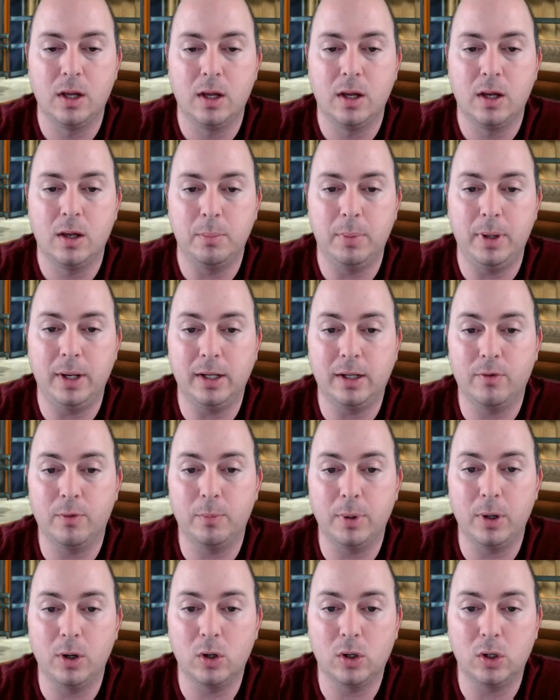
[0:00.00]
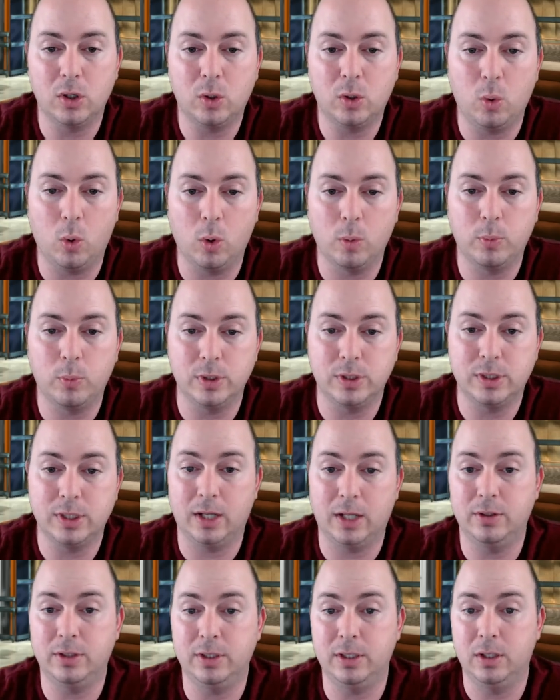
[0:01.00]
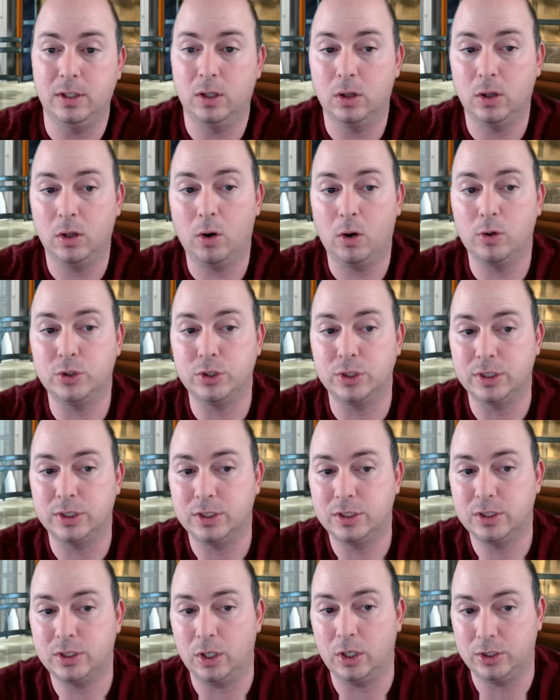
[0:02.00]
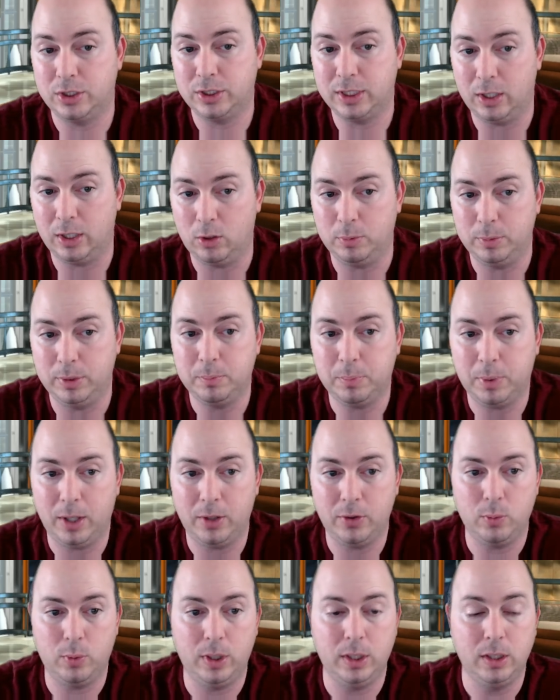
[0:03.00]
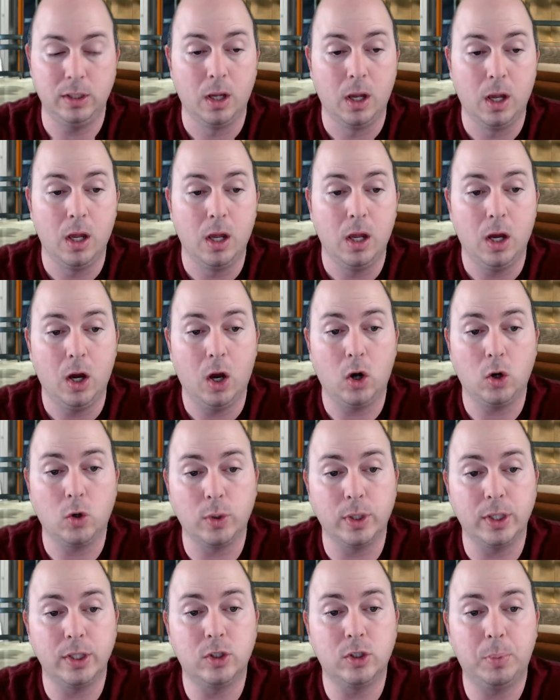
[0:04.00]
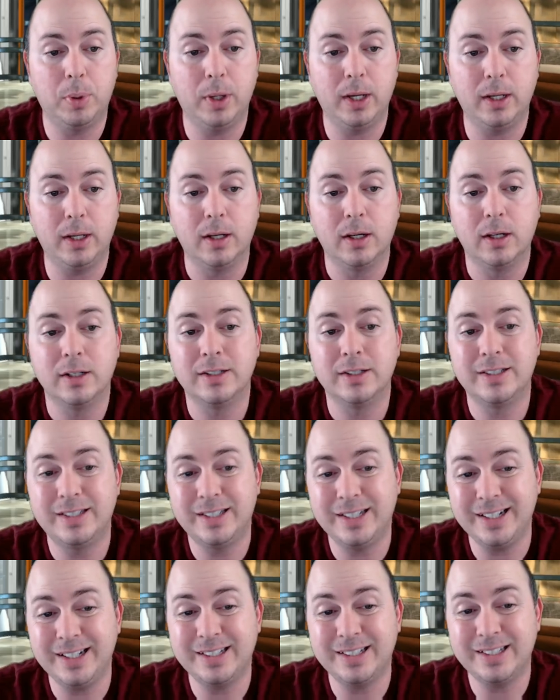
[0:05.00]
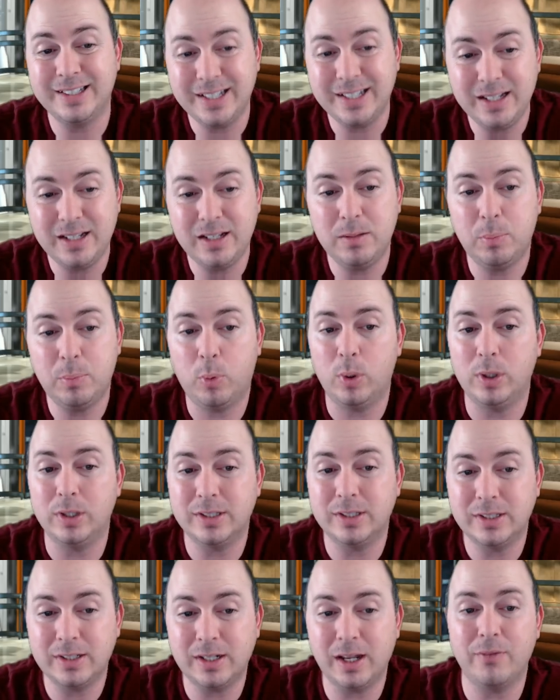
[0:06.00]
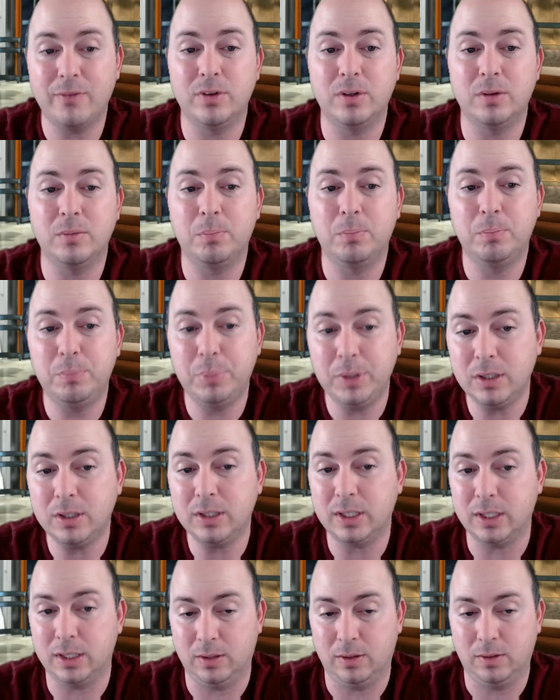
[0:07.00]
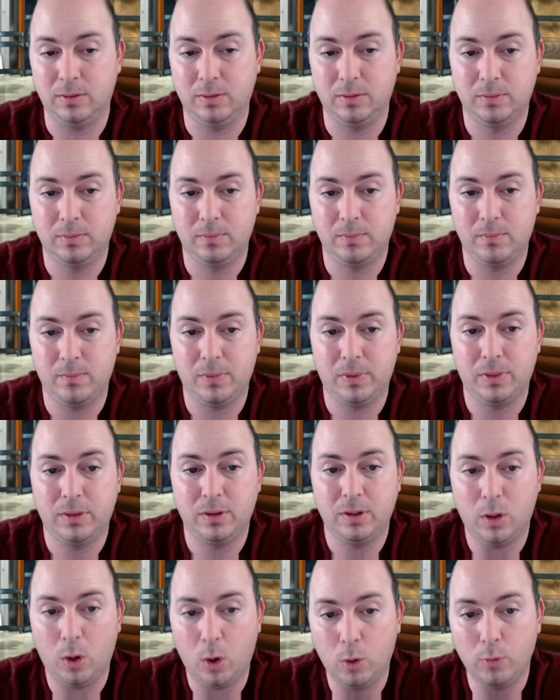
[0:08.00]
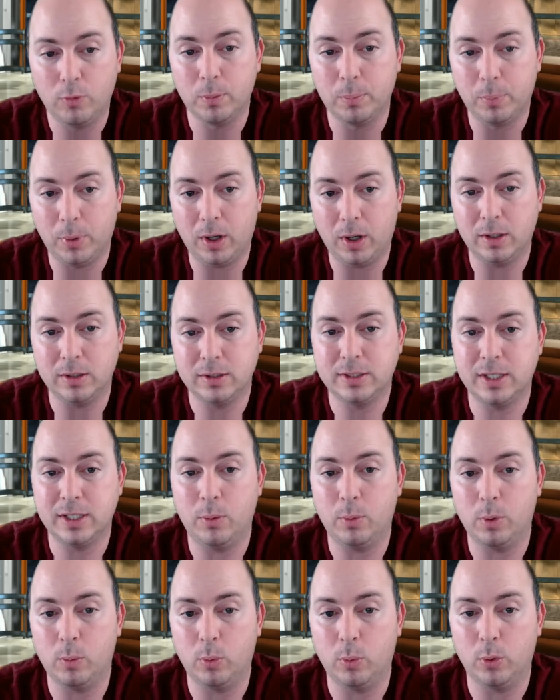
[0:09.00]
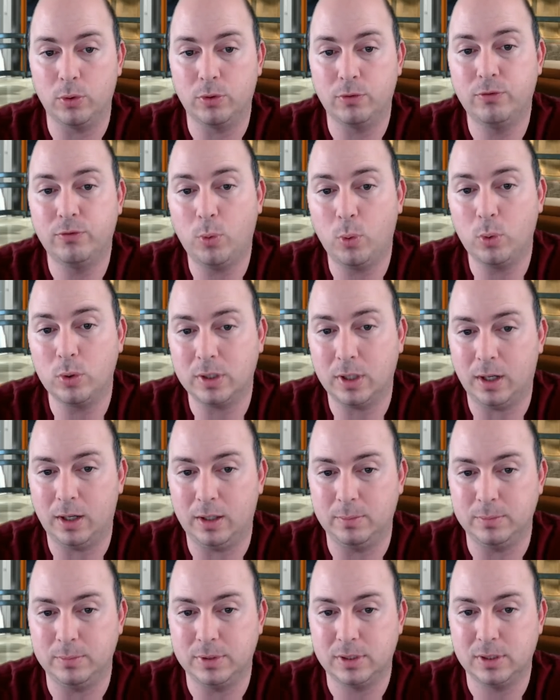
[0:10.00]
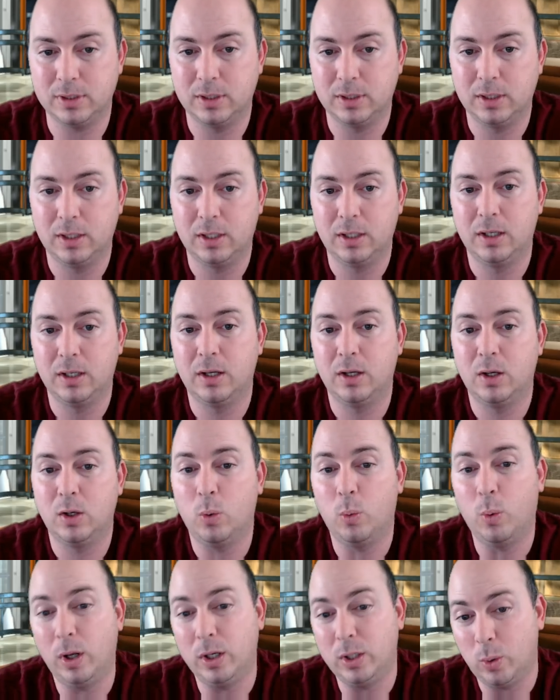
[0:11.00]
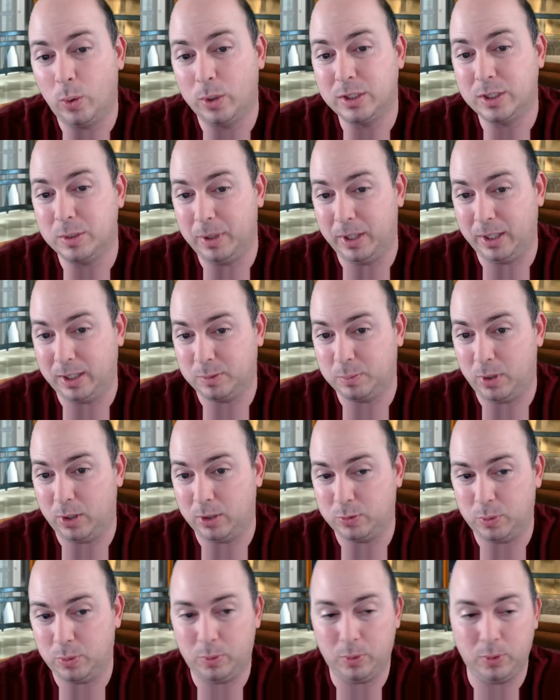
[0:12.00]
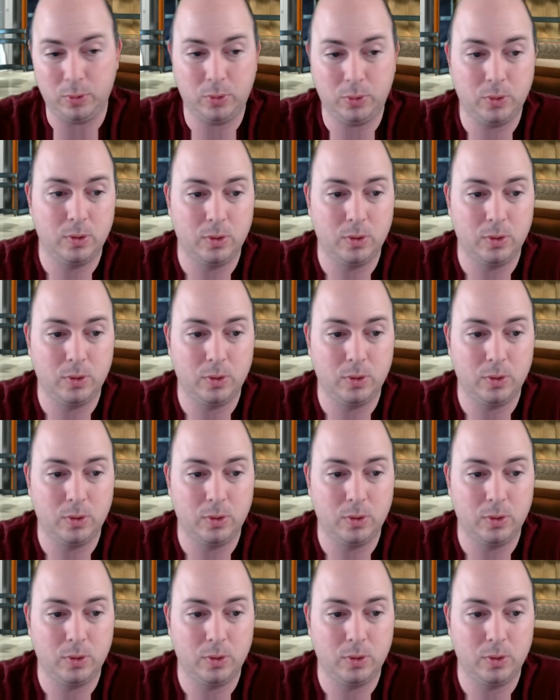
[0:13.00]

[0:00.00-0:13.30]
Bank of America Corp., which had the largest such settlement, by the way, agreed to pay $16.7 billion over bonds that were worth 4 times what Deutsche Bank's bonds were worth.